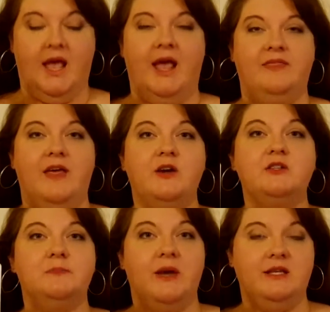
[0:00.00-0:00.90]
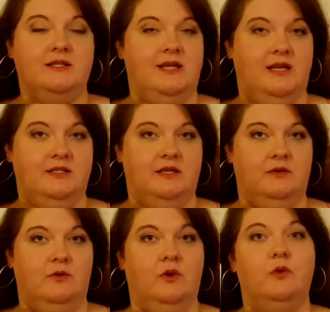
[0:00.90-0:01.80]
and their space
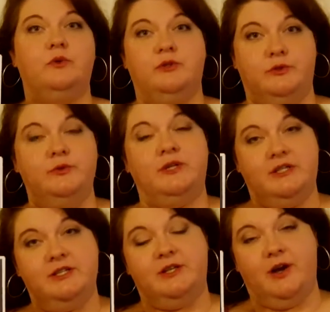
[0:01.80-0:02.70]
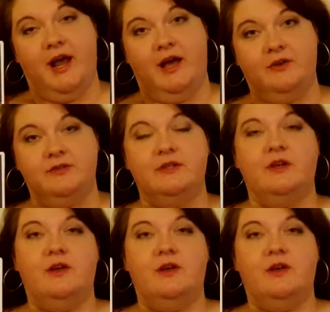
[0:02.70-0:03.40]
station, which is really just their house,